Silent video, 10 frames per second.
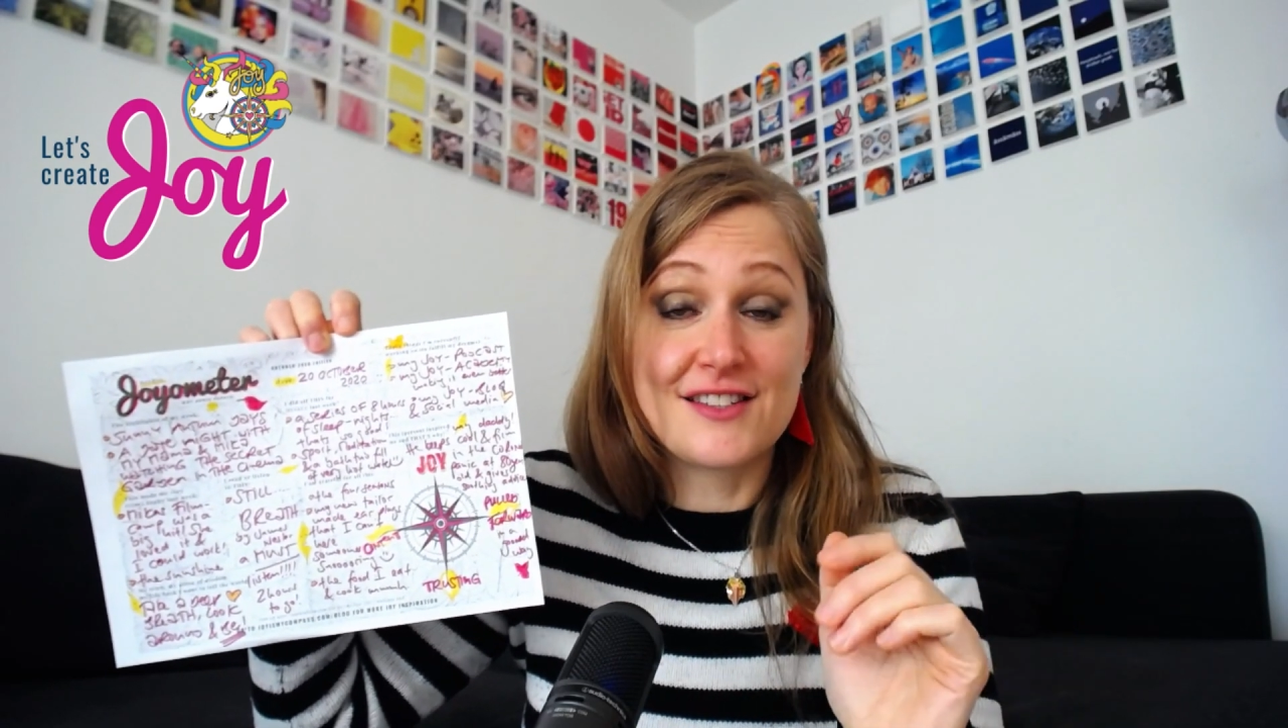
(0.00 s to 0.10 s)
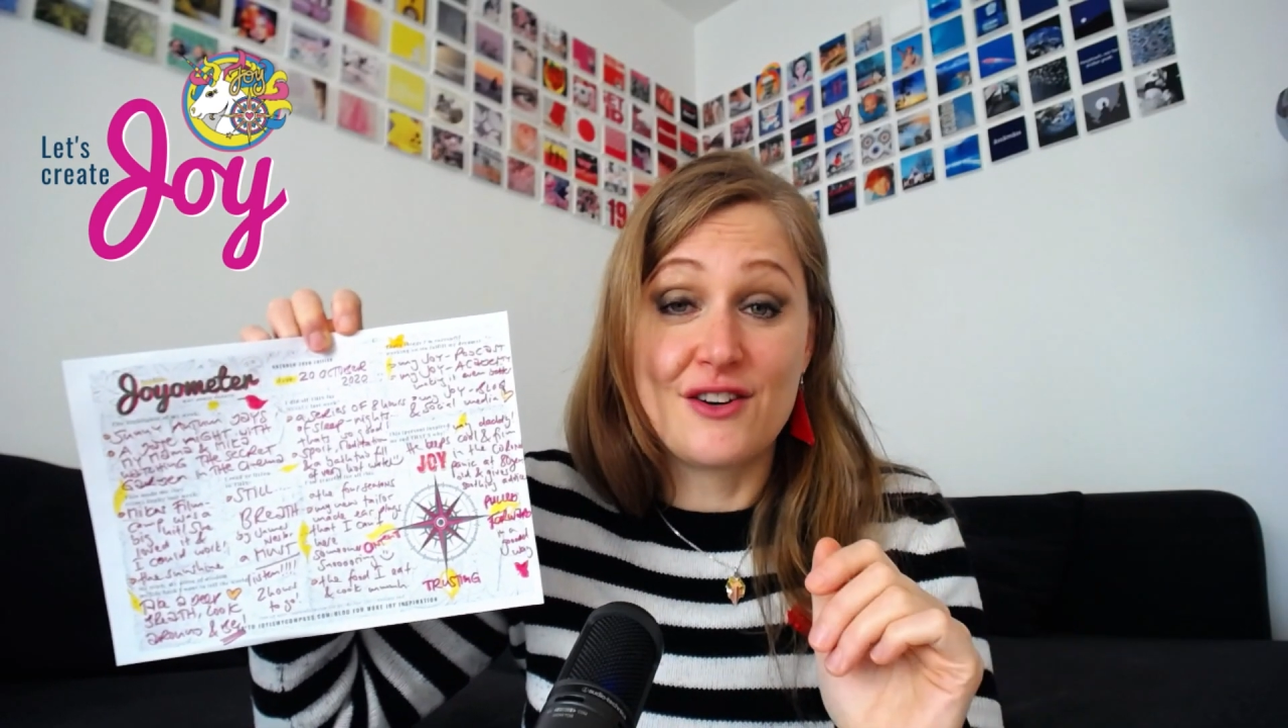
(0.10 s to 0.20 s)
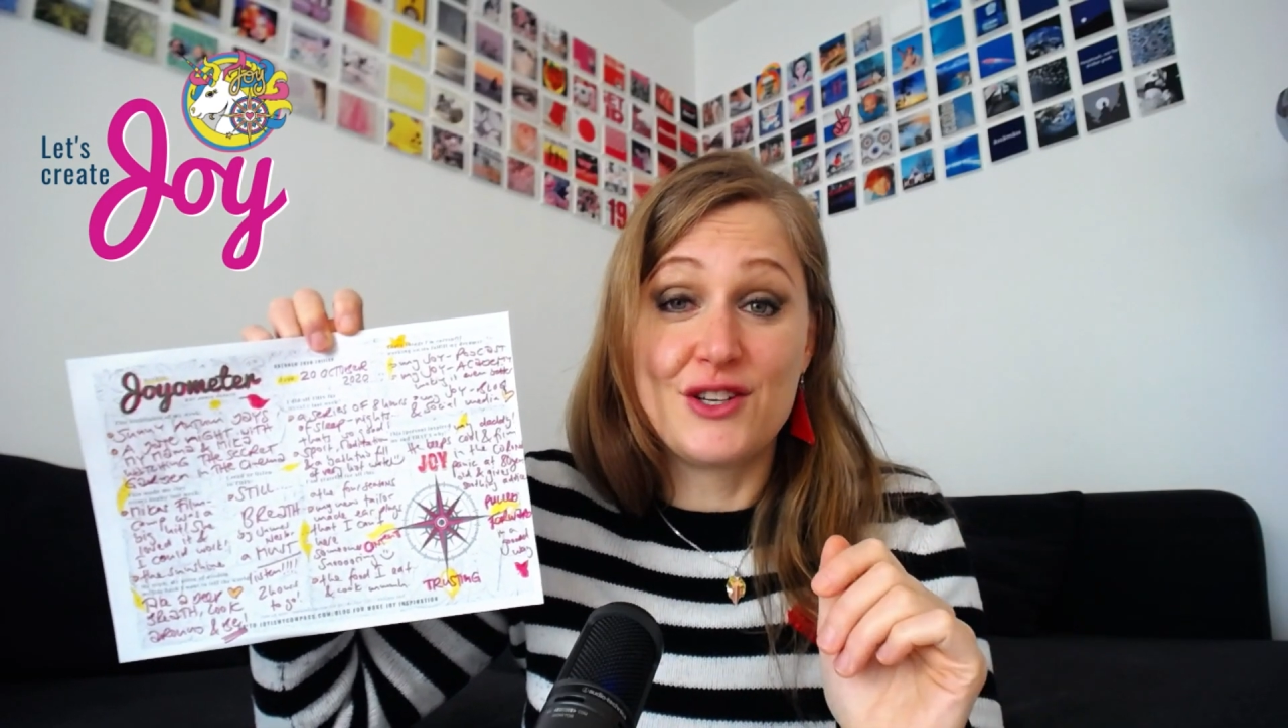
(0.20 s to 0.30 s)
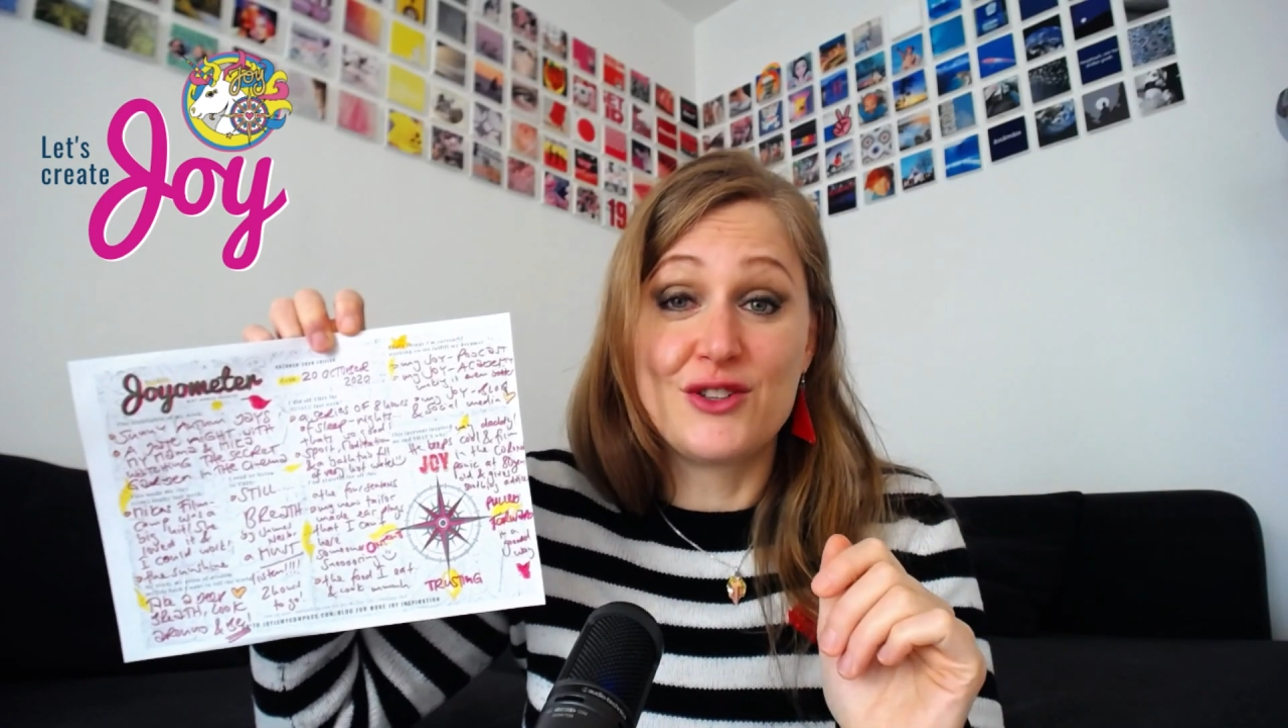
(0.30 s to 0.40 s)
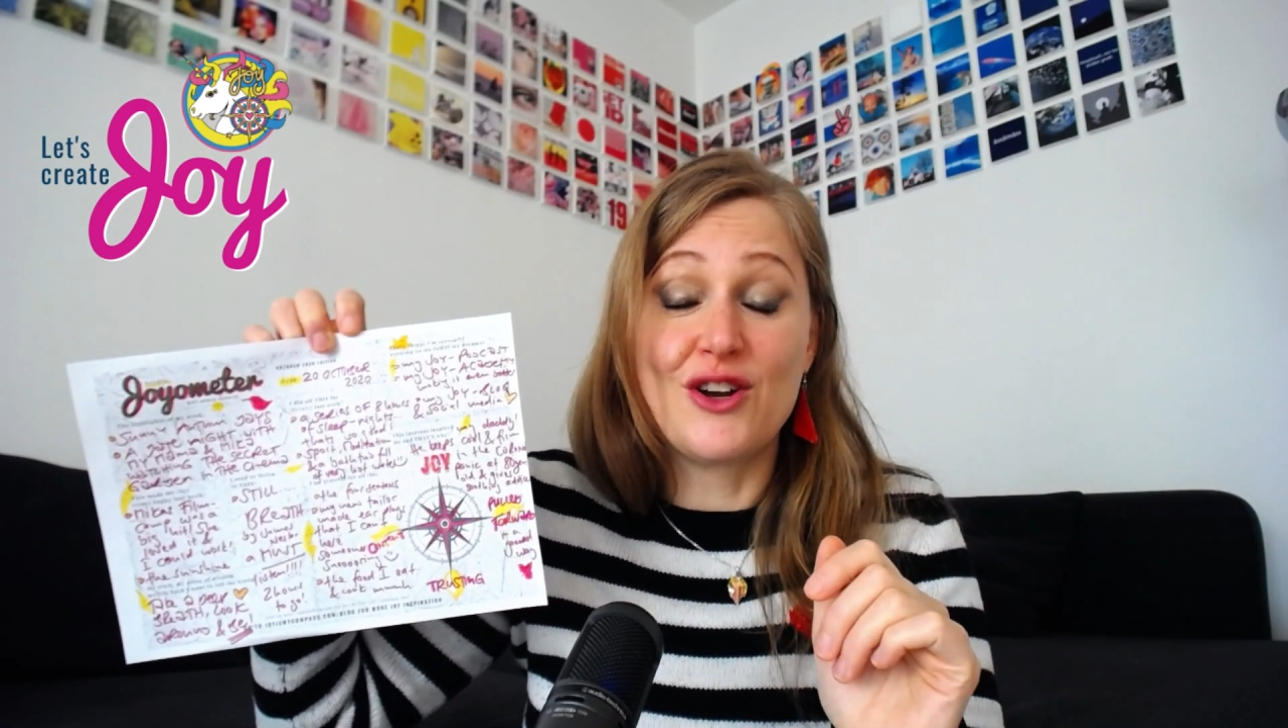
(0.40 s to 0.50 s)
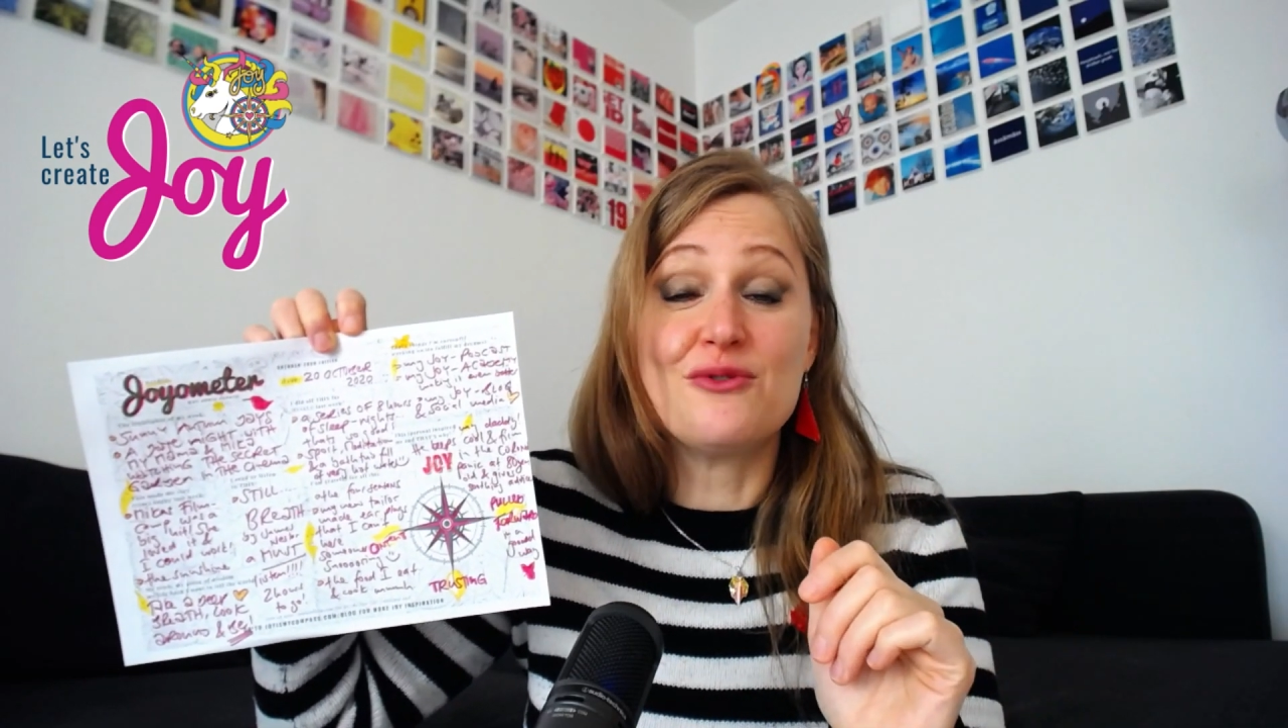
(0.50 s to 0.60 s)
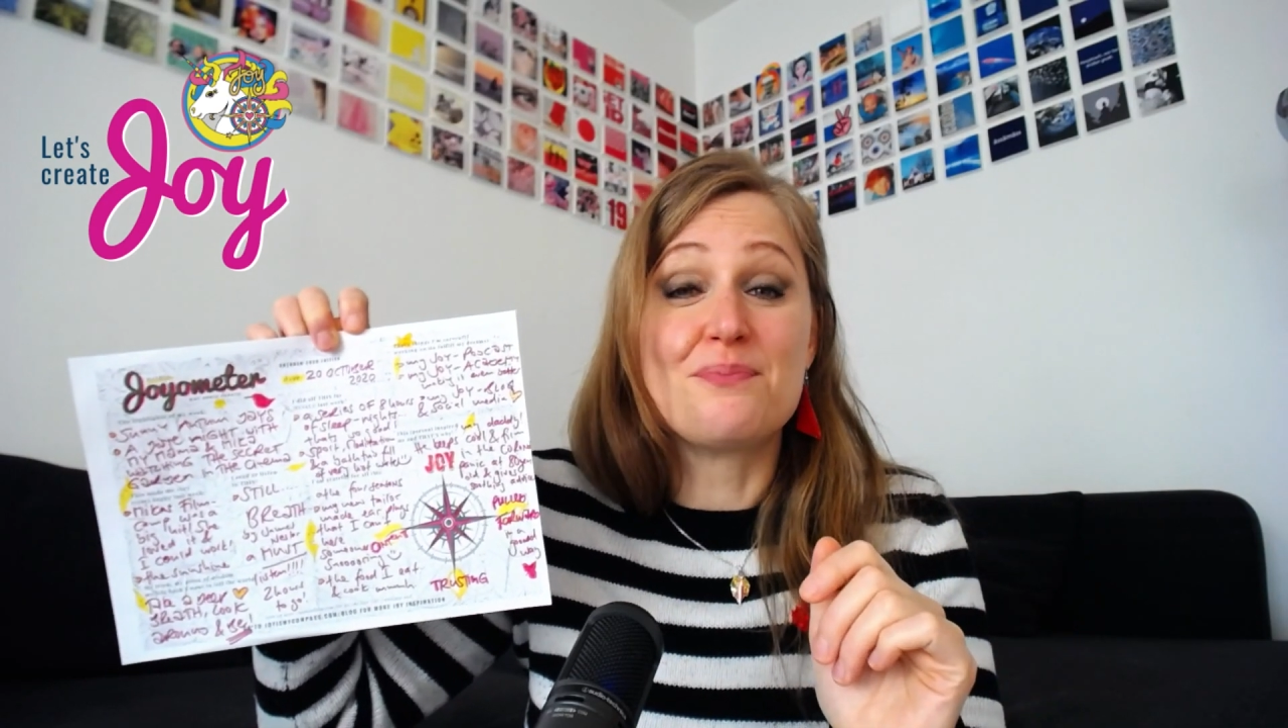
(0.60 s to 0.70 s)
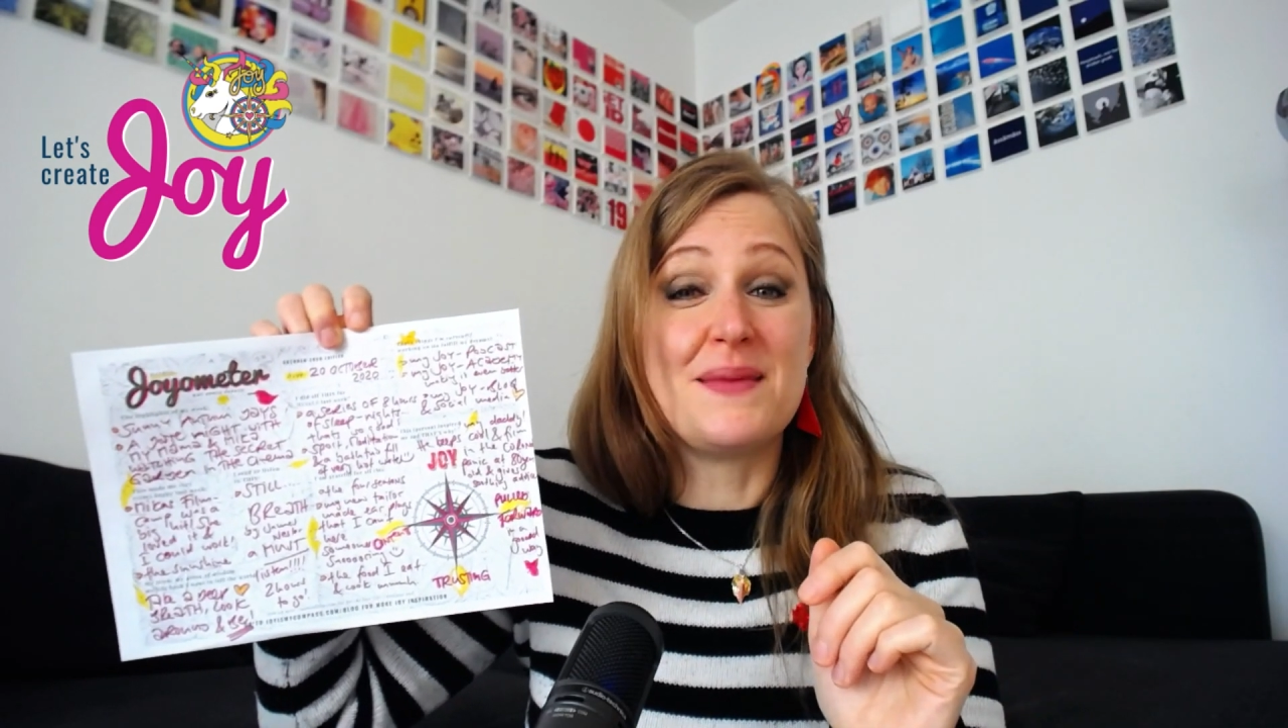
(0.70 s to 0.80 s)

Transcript: so you don't